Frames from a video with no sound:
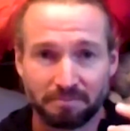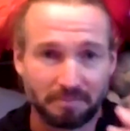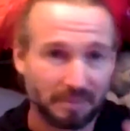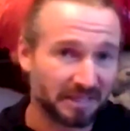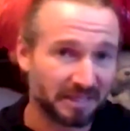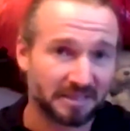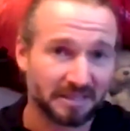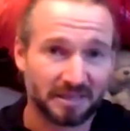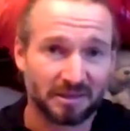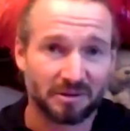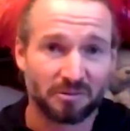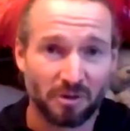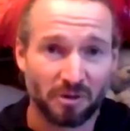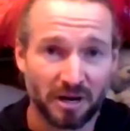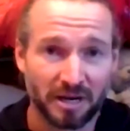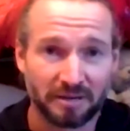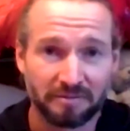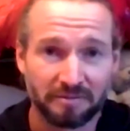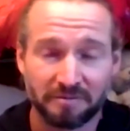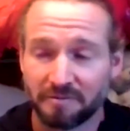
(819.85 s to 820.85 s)
basically a
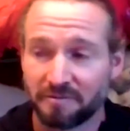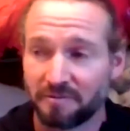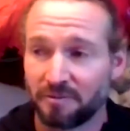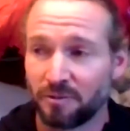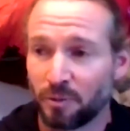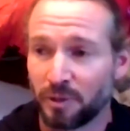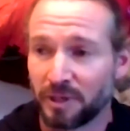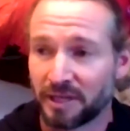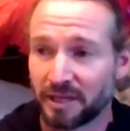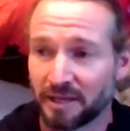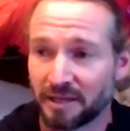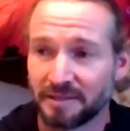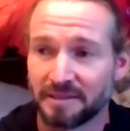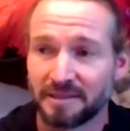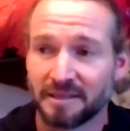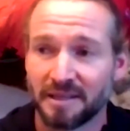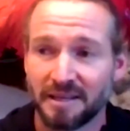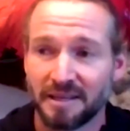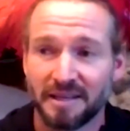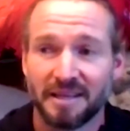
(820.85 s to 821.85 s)
rave for a
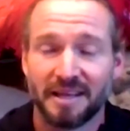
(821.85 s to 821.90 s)
weekend.